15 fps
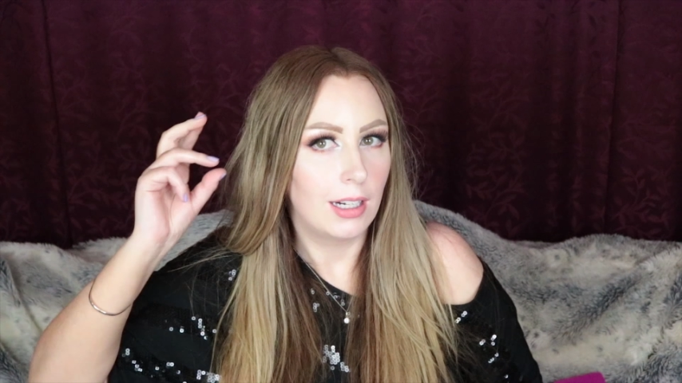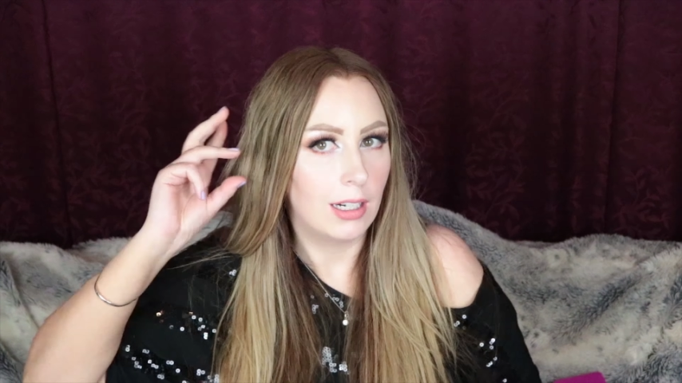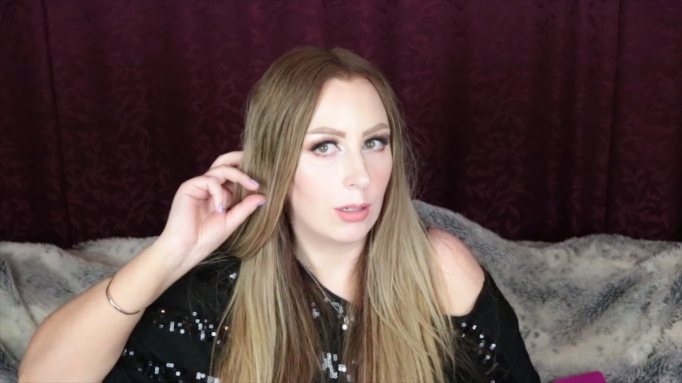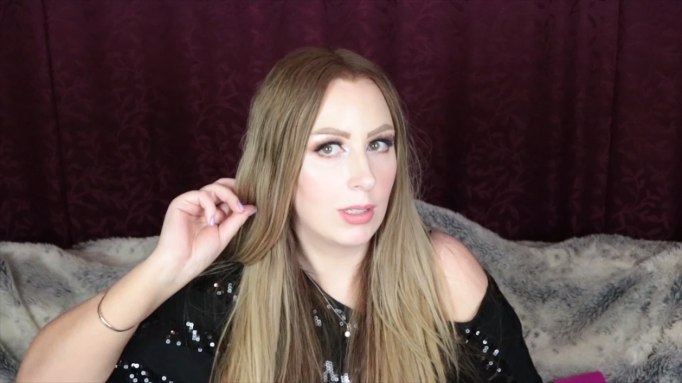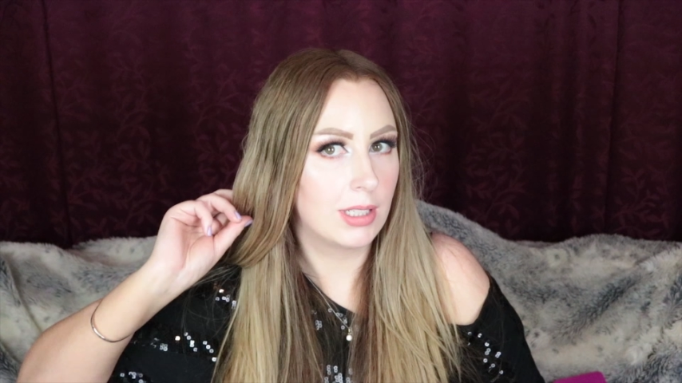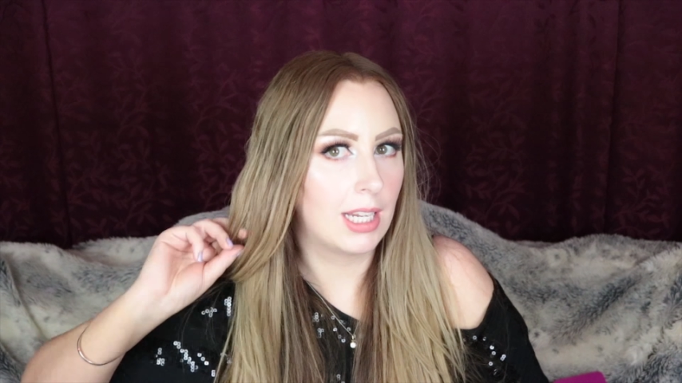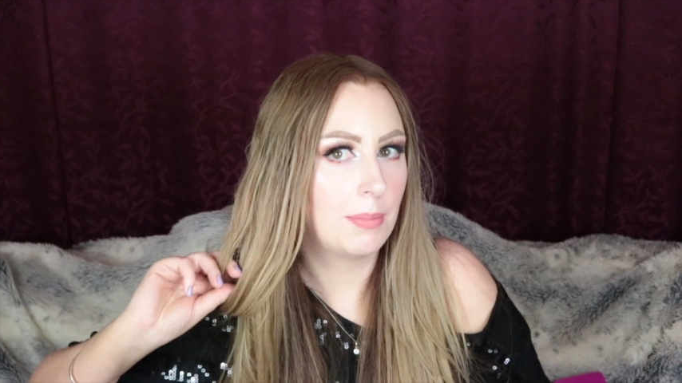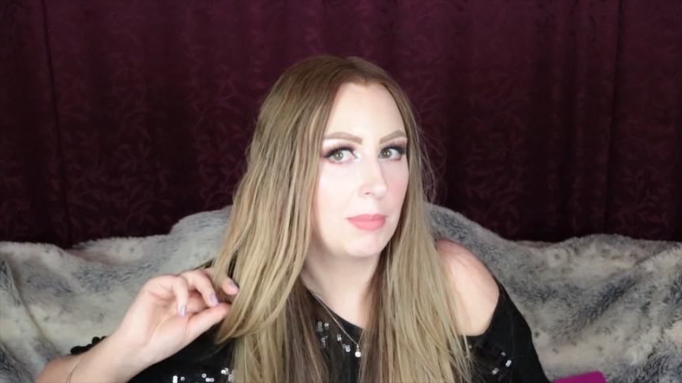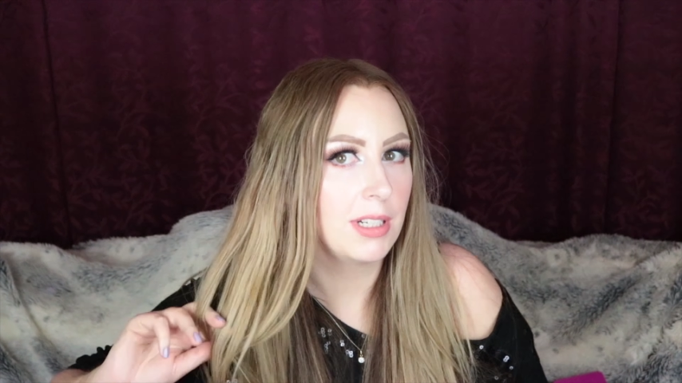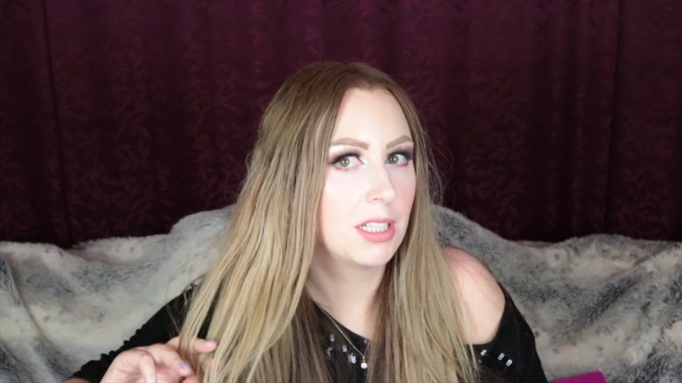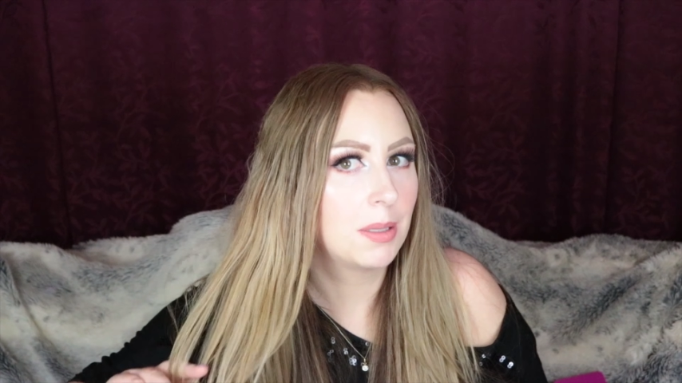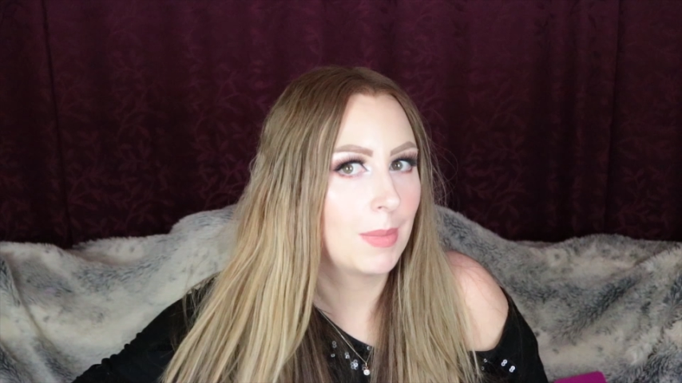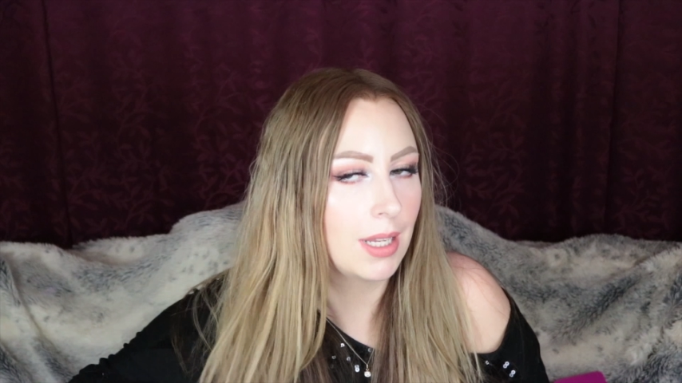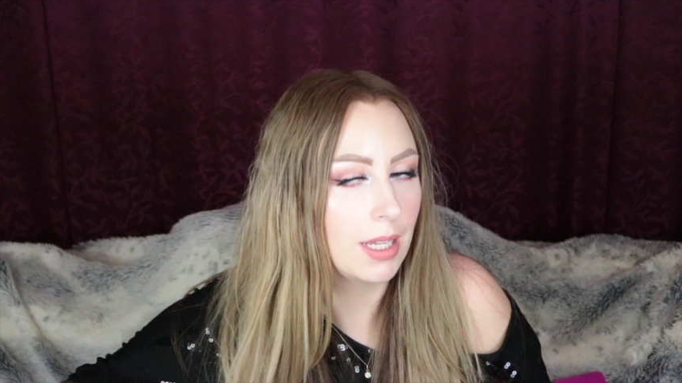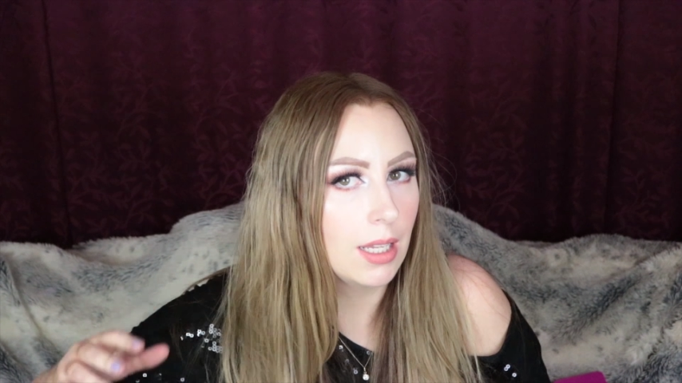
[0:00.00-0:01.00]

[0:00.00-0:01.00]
Look what's happening to my